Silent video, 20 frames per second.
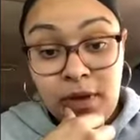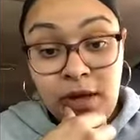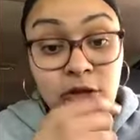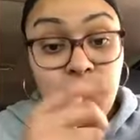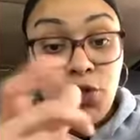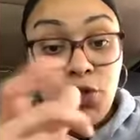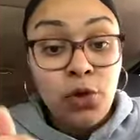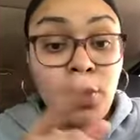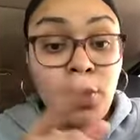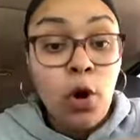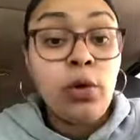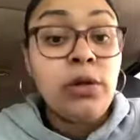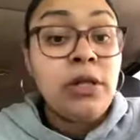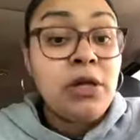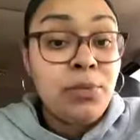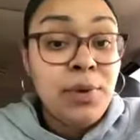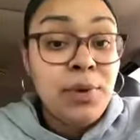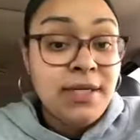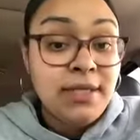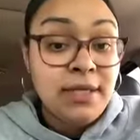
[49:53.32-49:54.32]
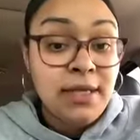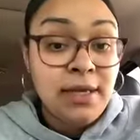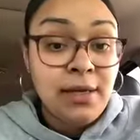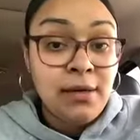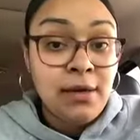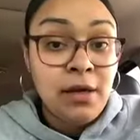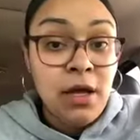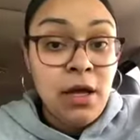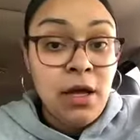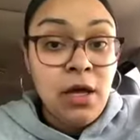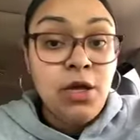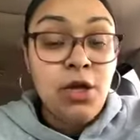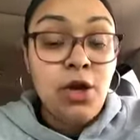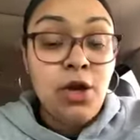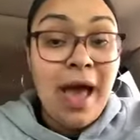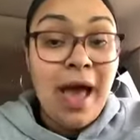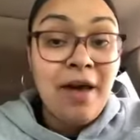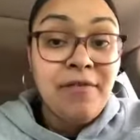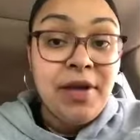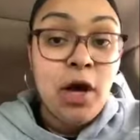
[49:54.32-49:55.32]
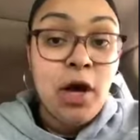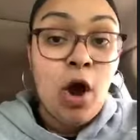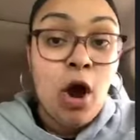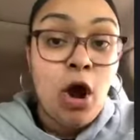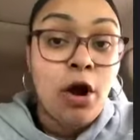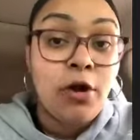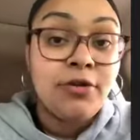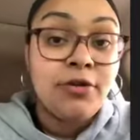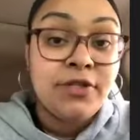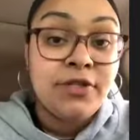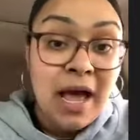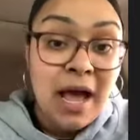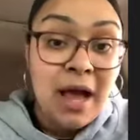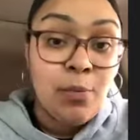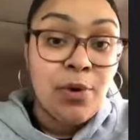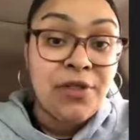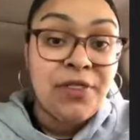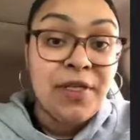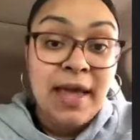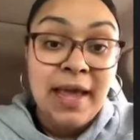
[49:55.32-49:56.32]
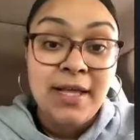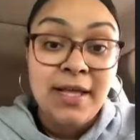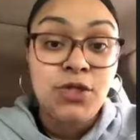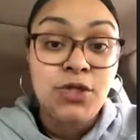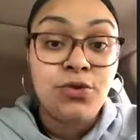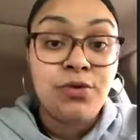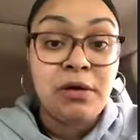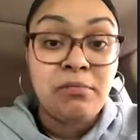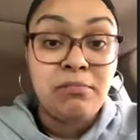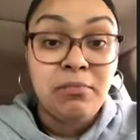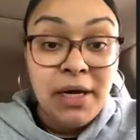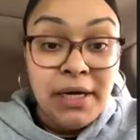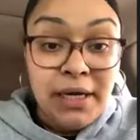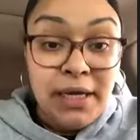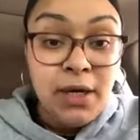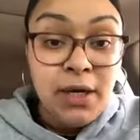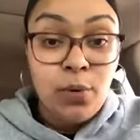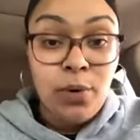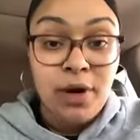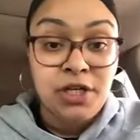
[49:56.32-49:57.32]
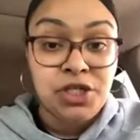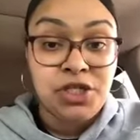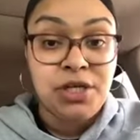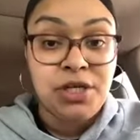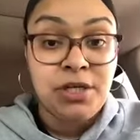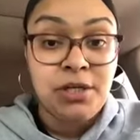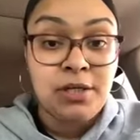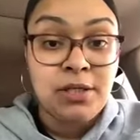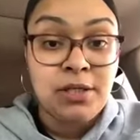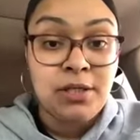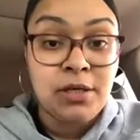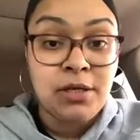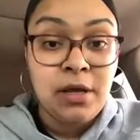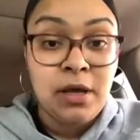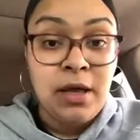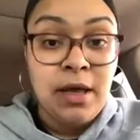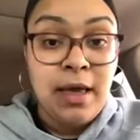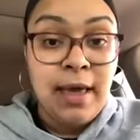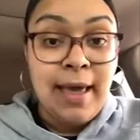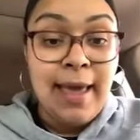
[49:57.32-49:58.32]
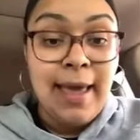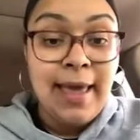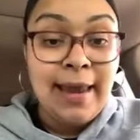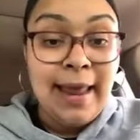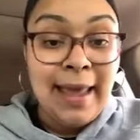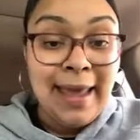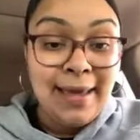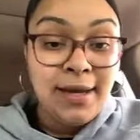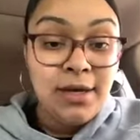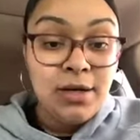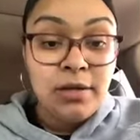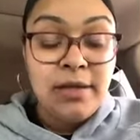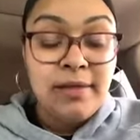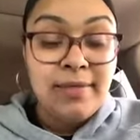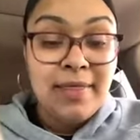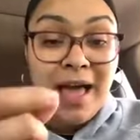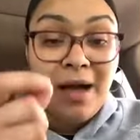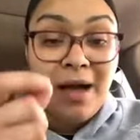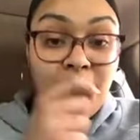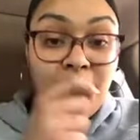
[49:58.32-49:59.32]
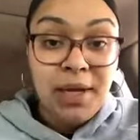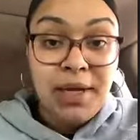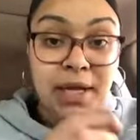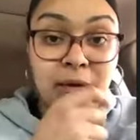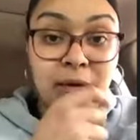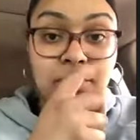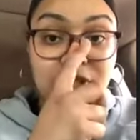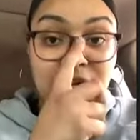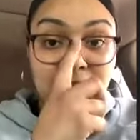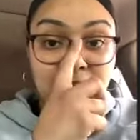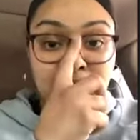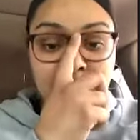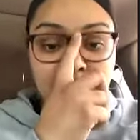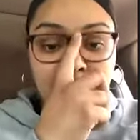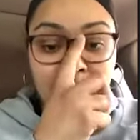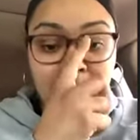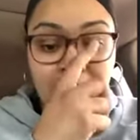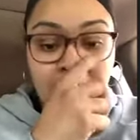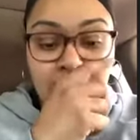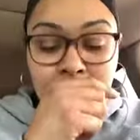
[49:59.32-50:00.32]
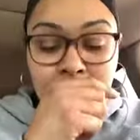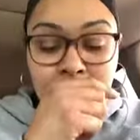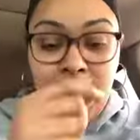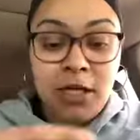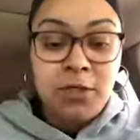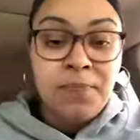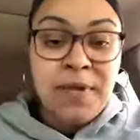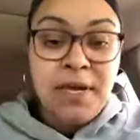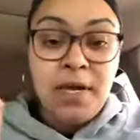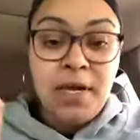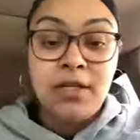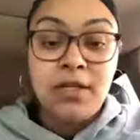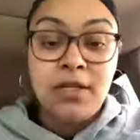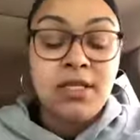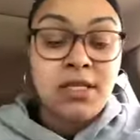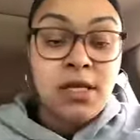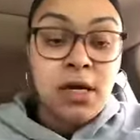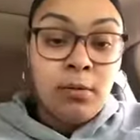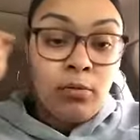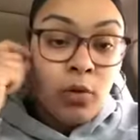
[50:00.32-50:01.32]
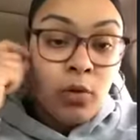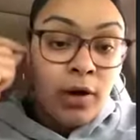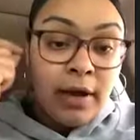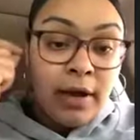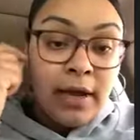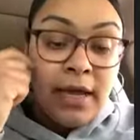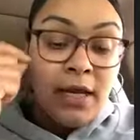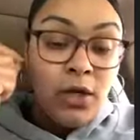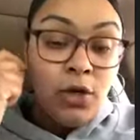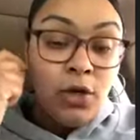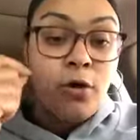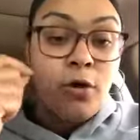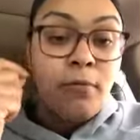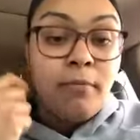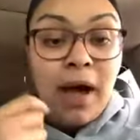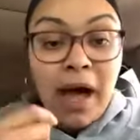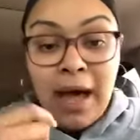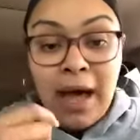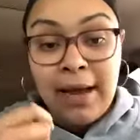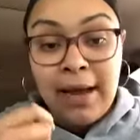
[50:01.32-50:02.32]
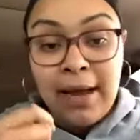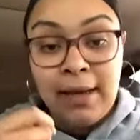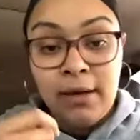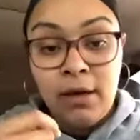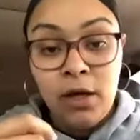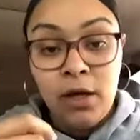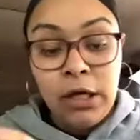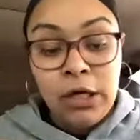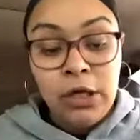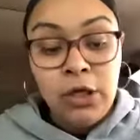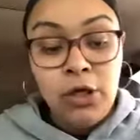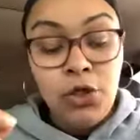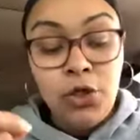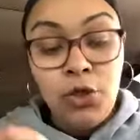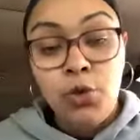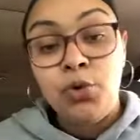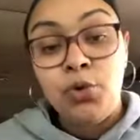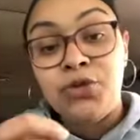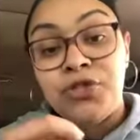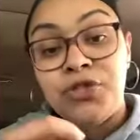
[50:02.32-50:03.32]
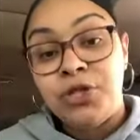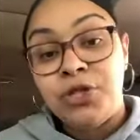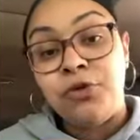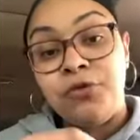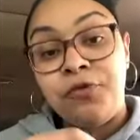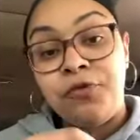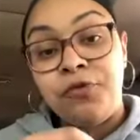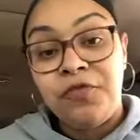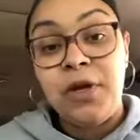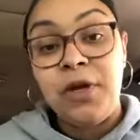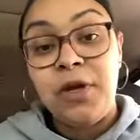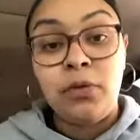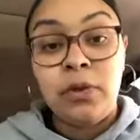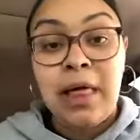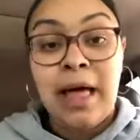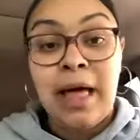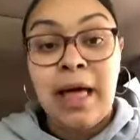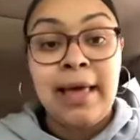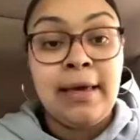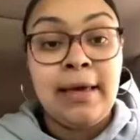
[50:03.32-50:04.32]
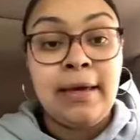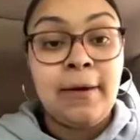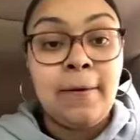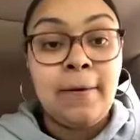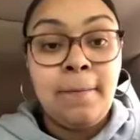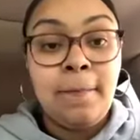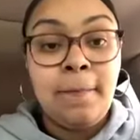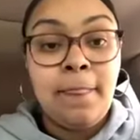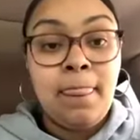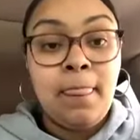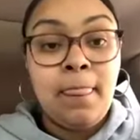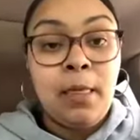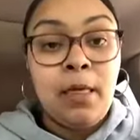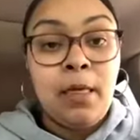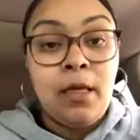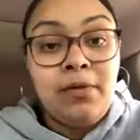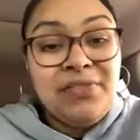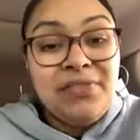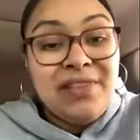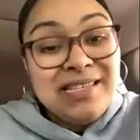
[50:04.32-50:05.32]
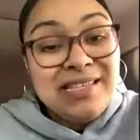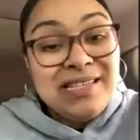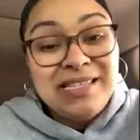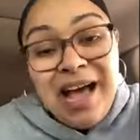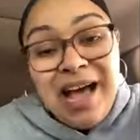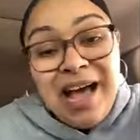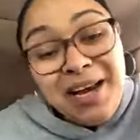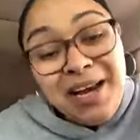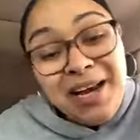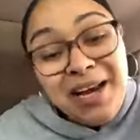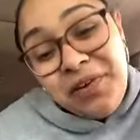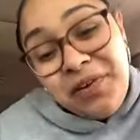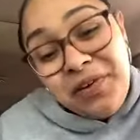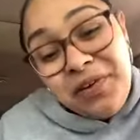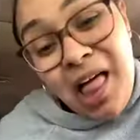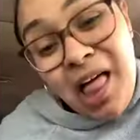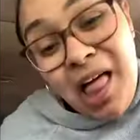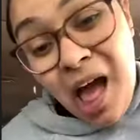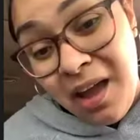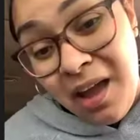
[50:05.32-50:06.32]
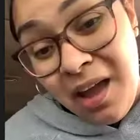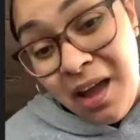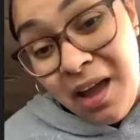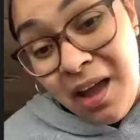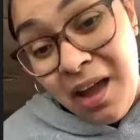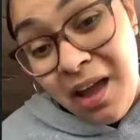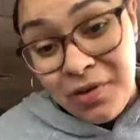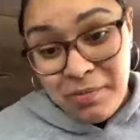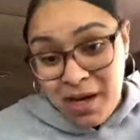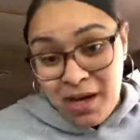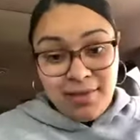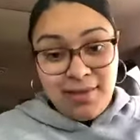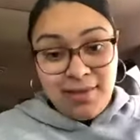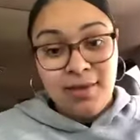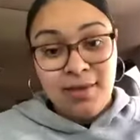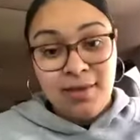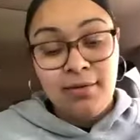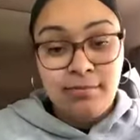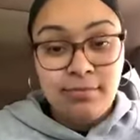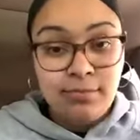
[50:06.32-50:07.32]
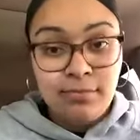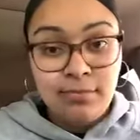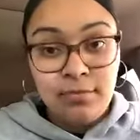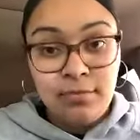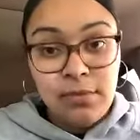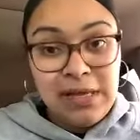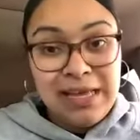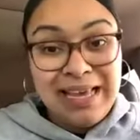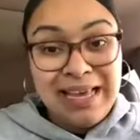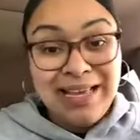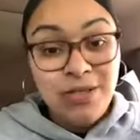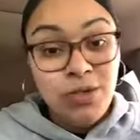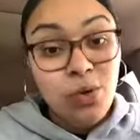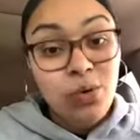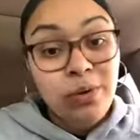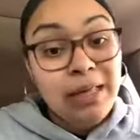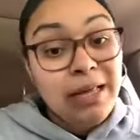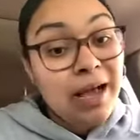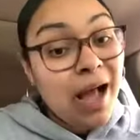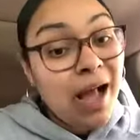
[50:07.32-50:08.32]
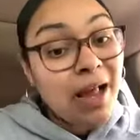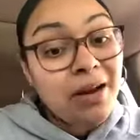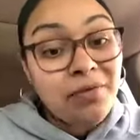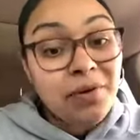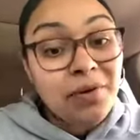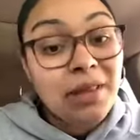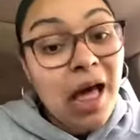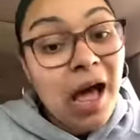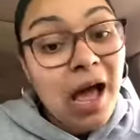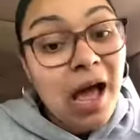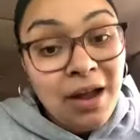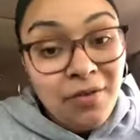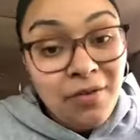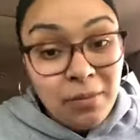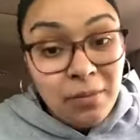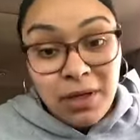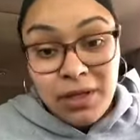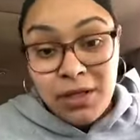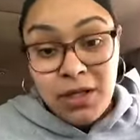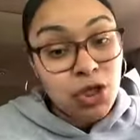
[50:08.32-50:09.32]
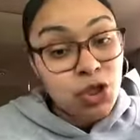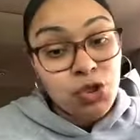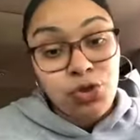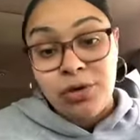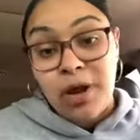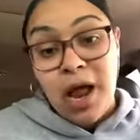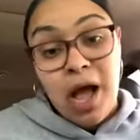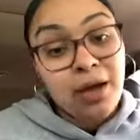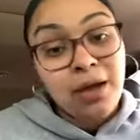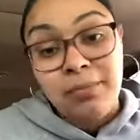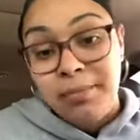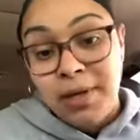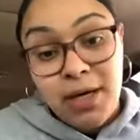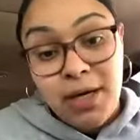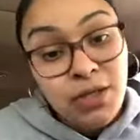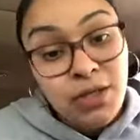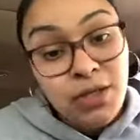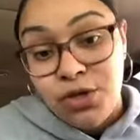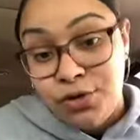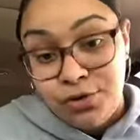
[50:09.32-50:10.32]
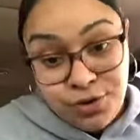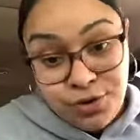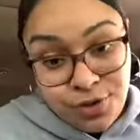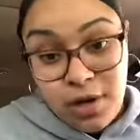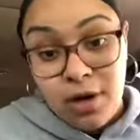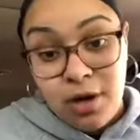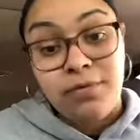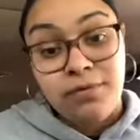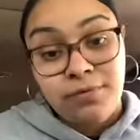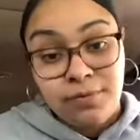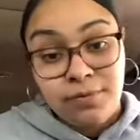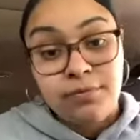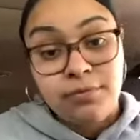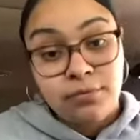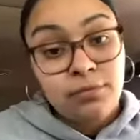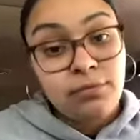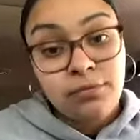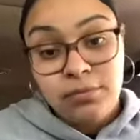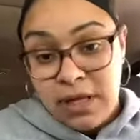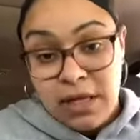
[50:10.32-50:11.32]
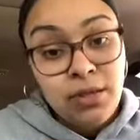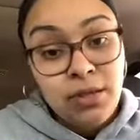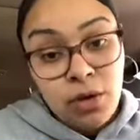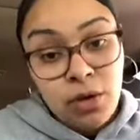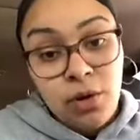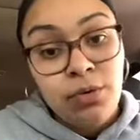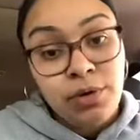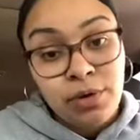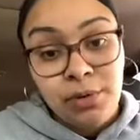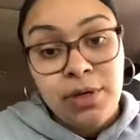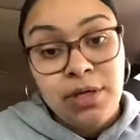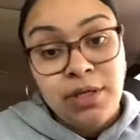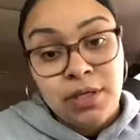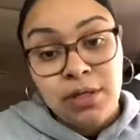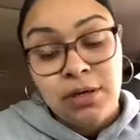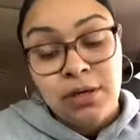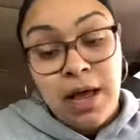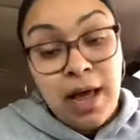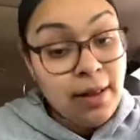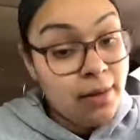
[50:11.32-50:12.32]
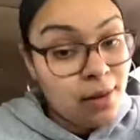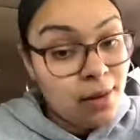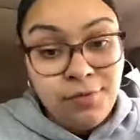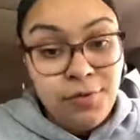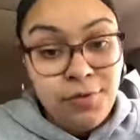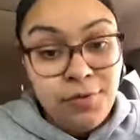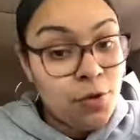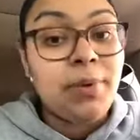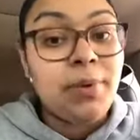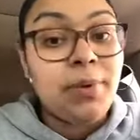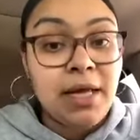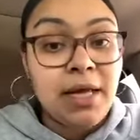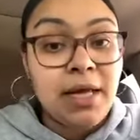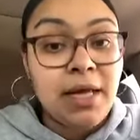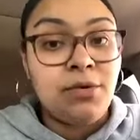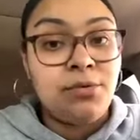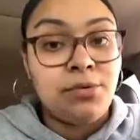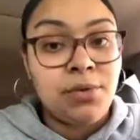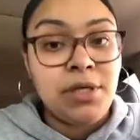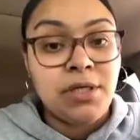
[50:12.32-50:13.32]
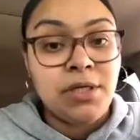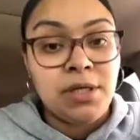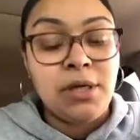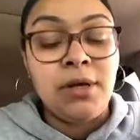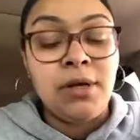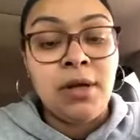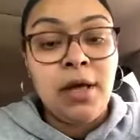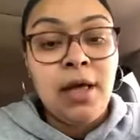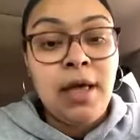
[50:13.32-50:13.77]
So the only reason you're having a harder time with answering money questions and handling that money objection is because somewhere in your mind, you still feel like this is kind of a lot every month. It's only kind of a lot every month because you're not committed to yourself. That's the only reason. I love you, but that's the reason.